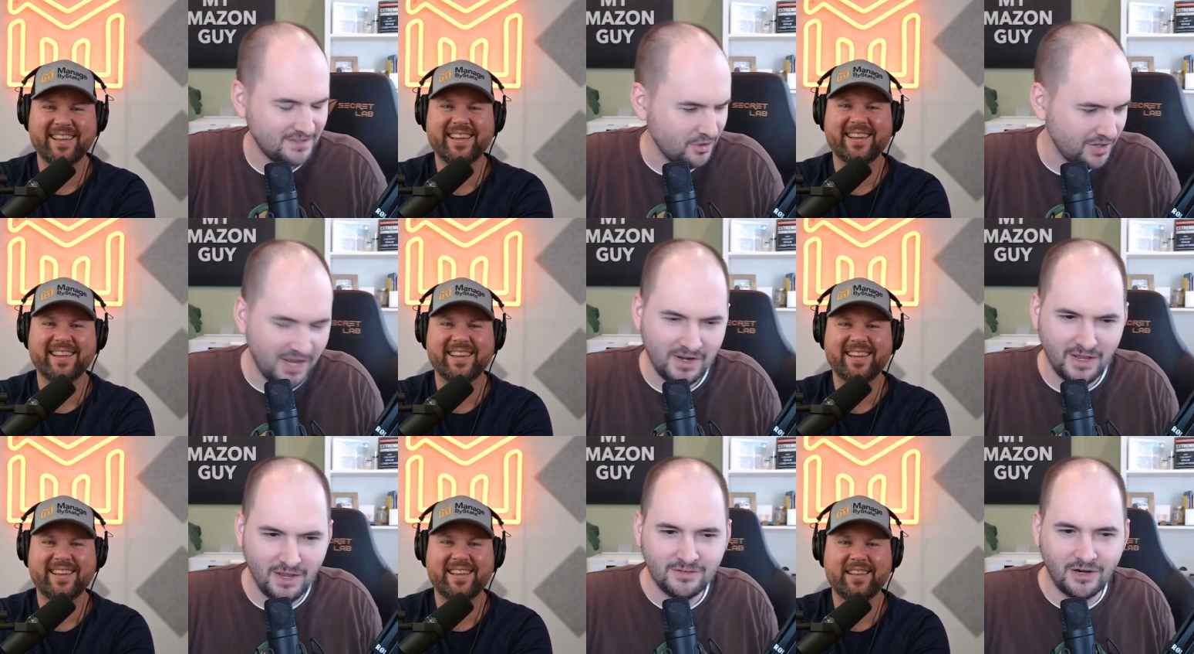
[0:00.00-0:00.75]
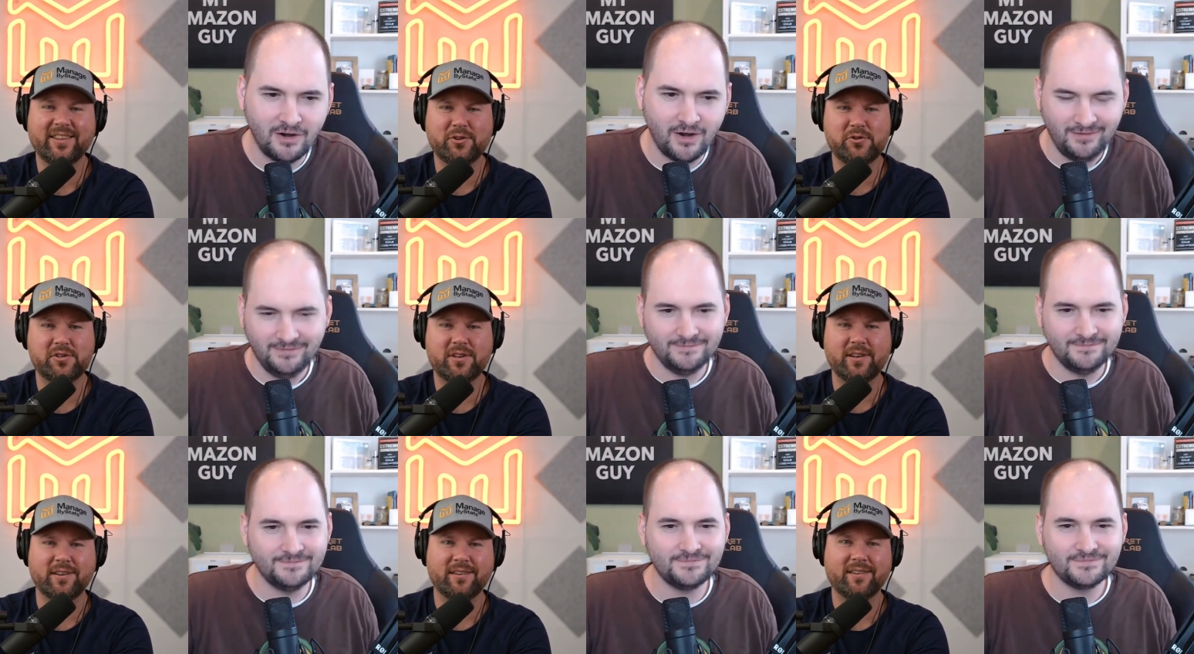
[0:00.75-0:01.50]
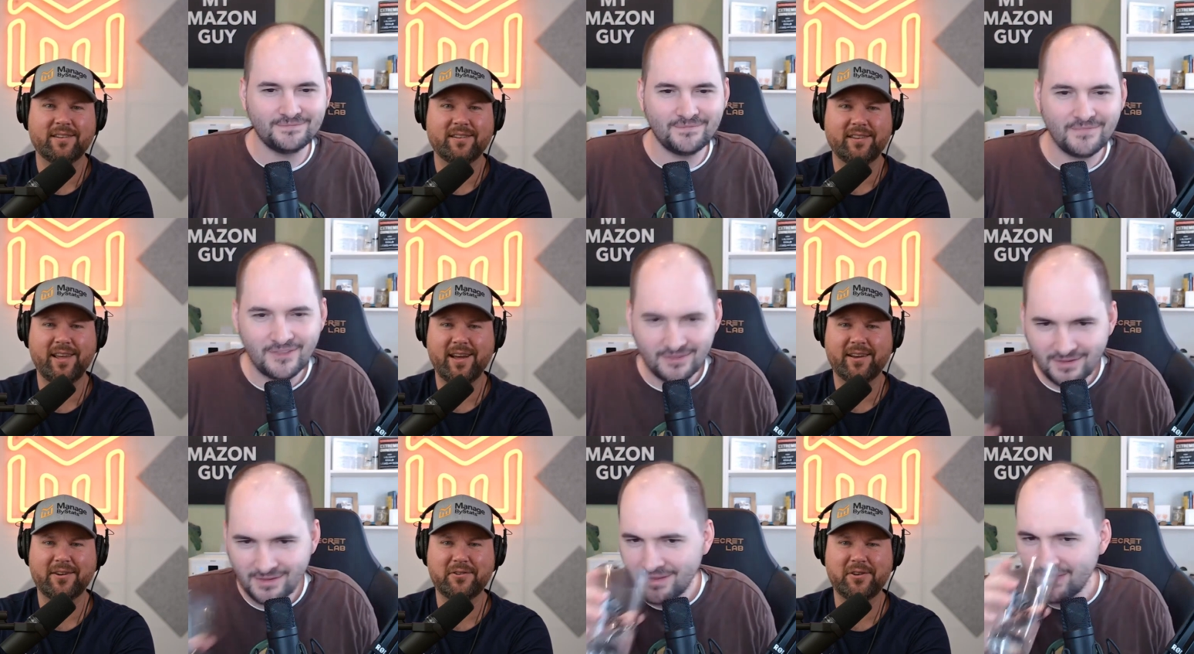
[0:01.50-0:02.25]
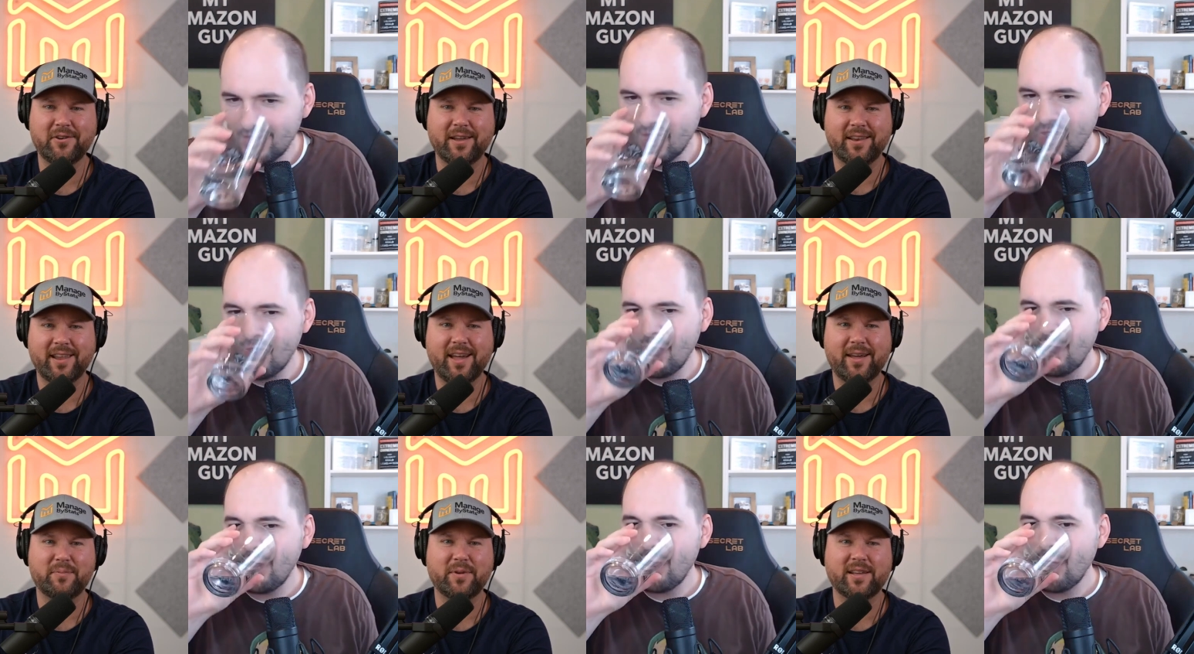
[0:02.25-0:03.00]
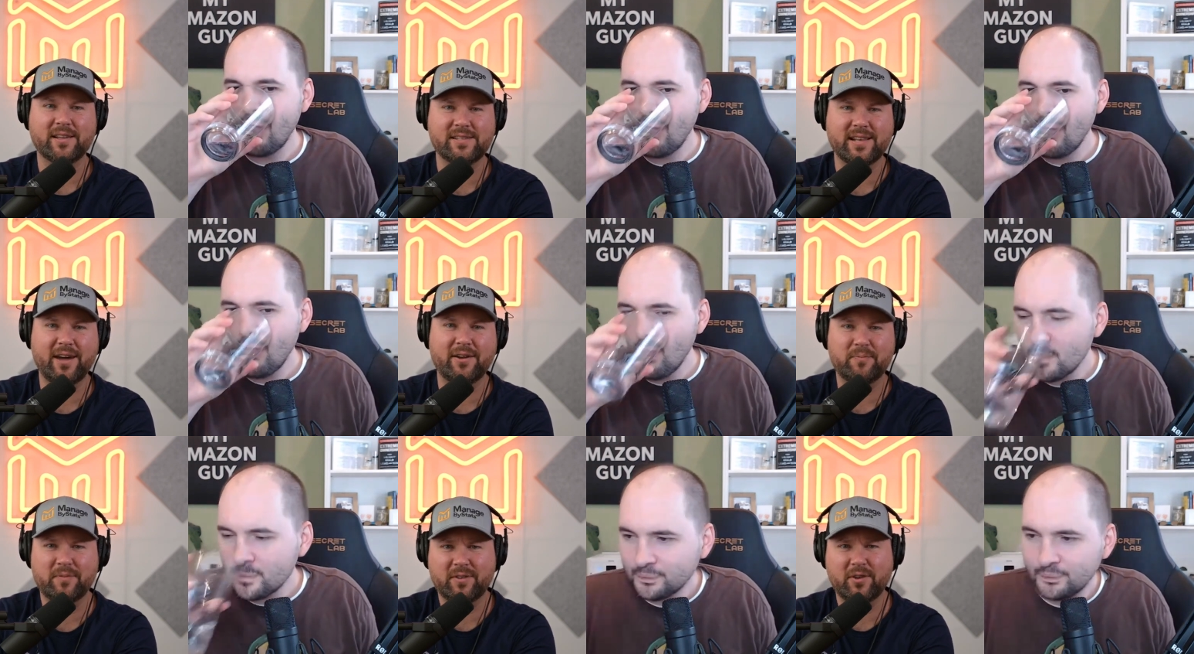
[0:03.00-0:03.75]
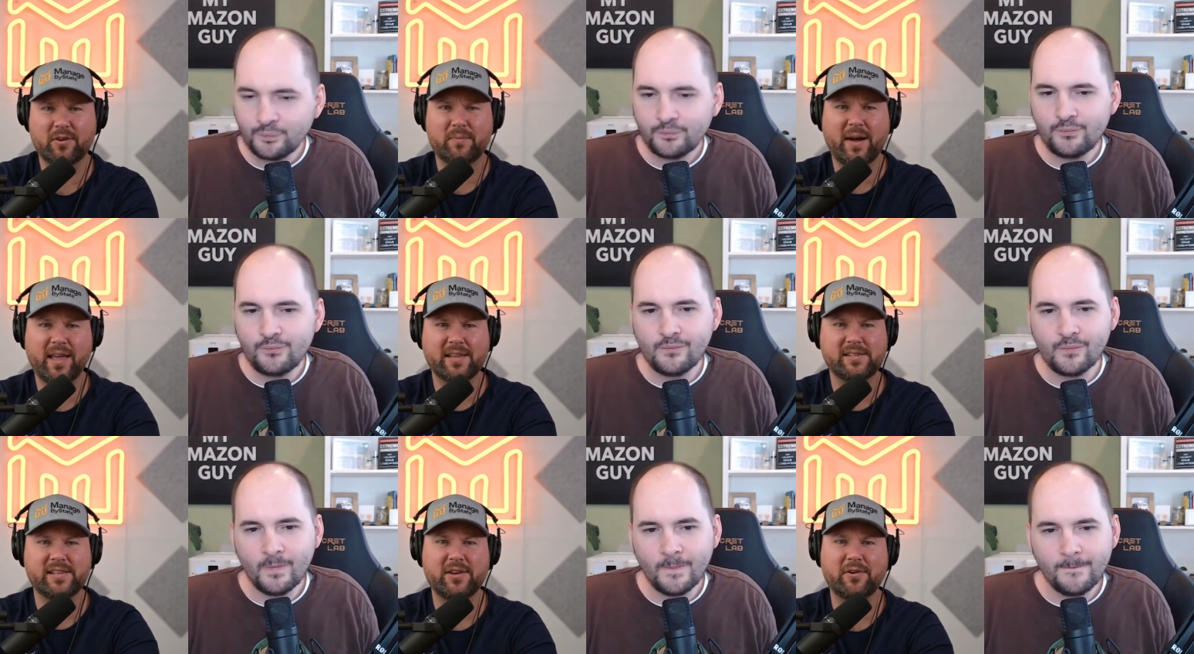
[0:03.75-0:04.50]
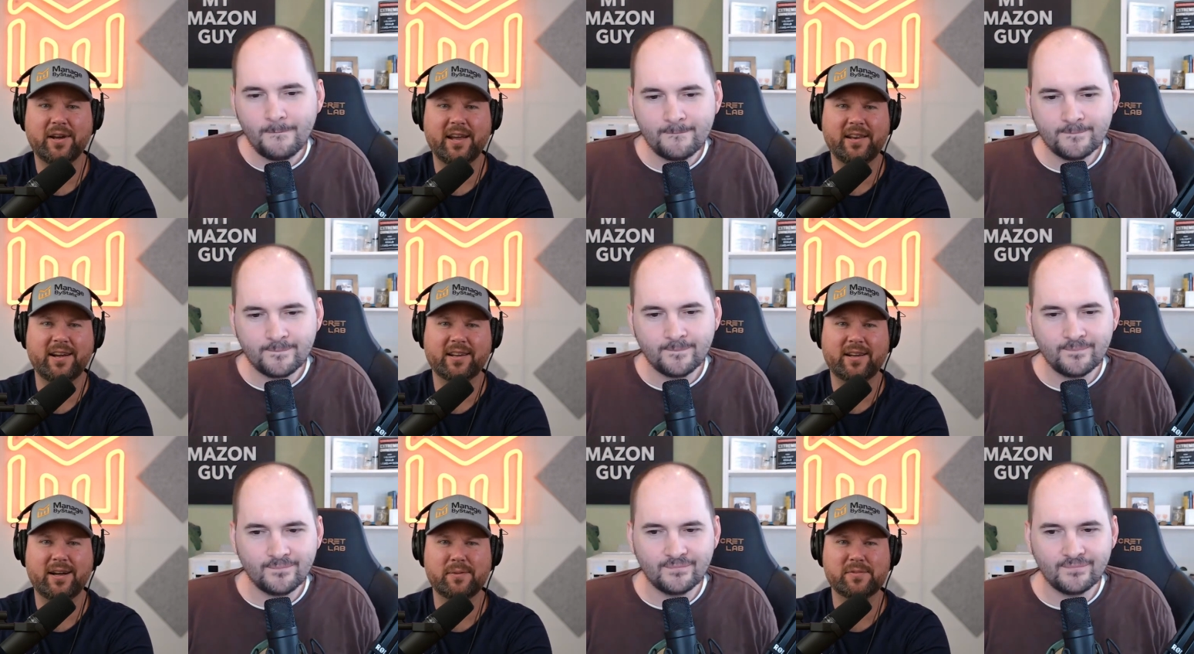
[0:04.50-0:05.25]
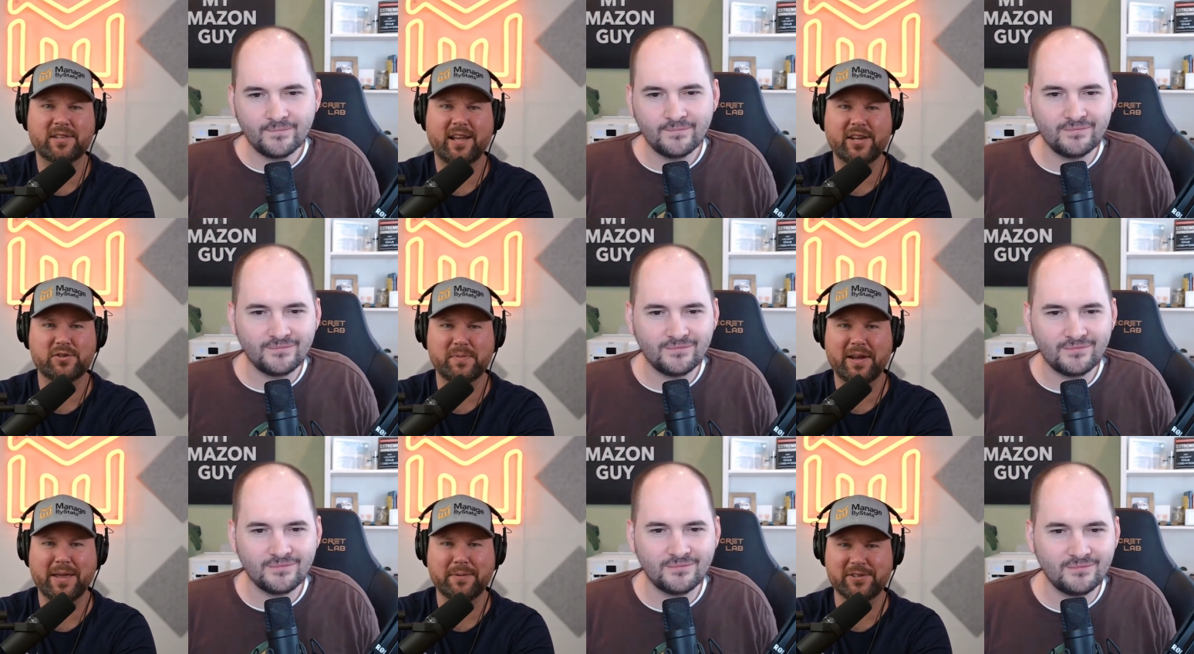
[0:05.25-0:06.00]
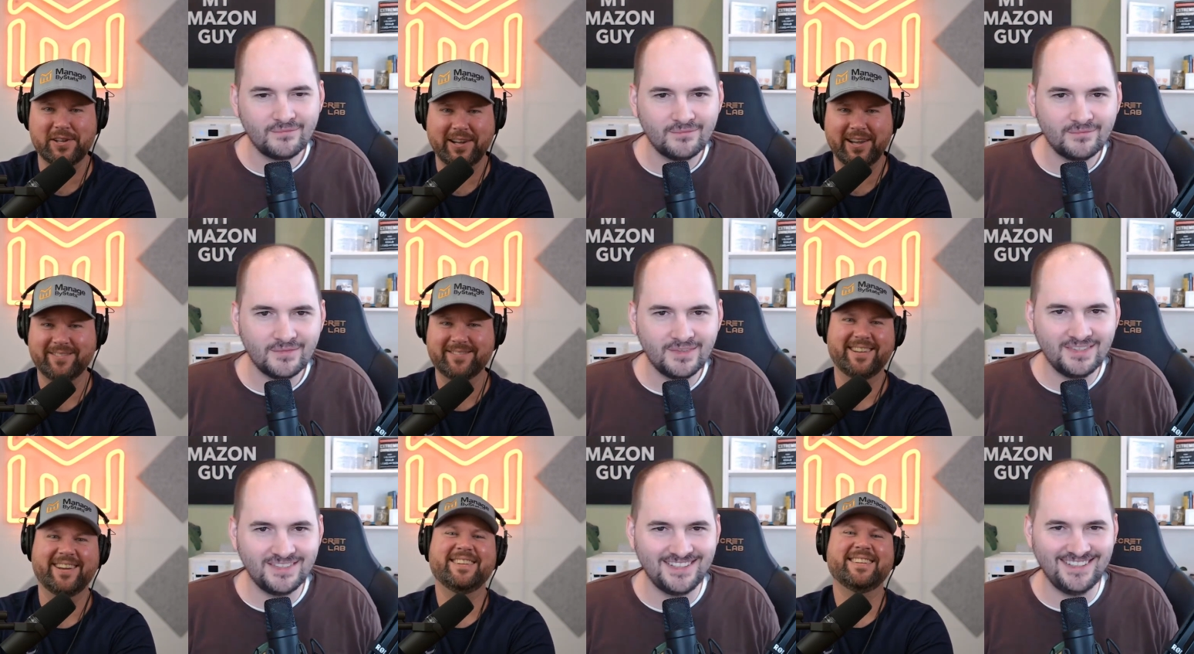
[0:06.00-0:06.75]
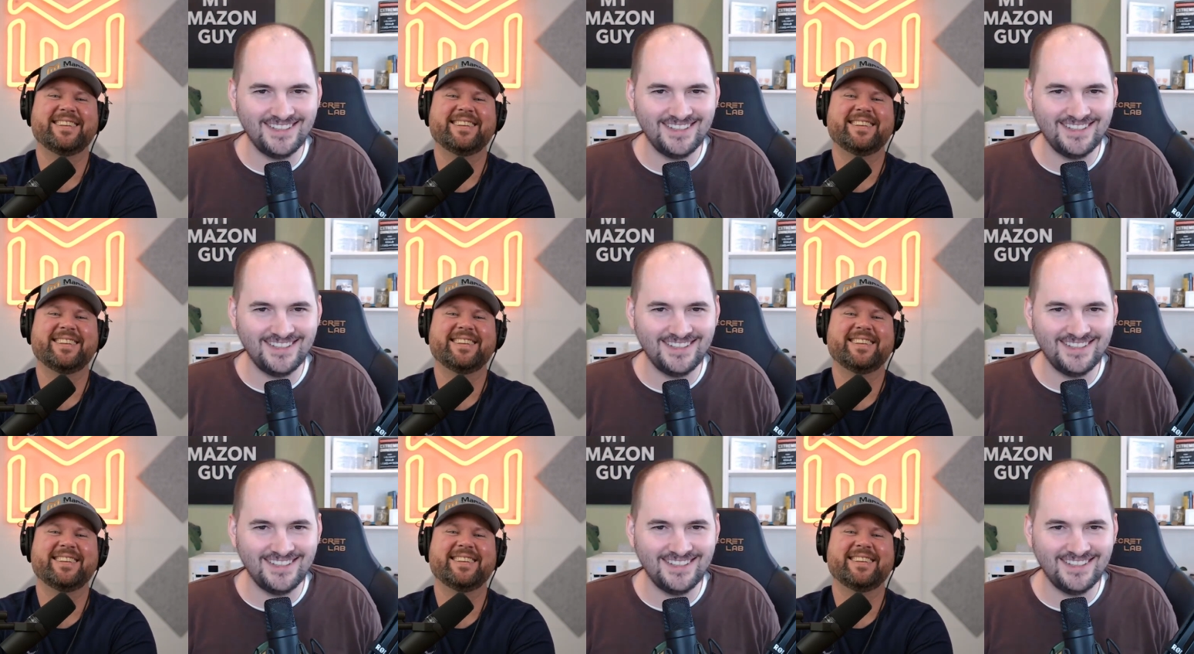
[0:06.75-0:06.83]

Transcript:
Speaker 1: my SEO guy now. You should. Right. Yeah, go do it. Yeah, because now go to myseoguy.com/myamazonguy. No.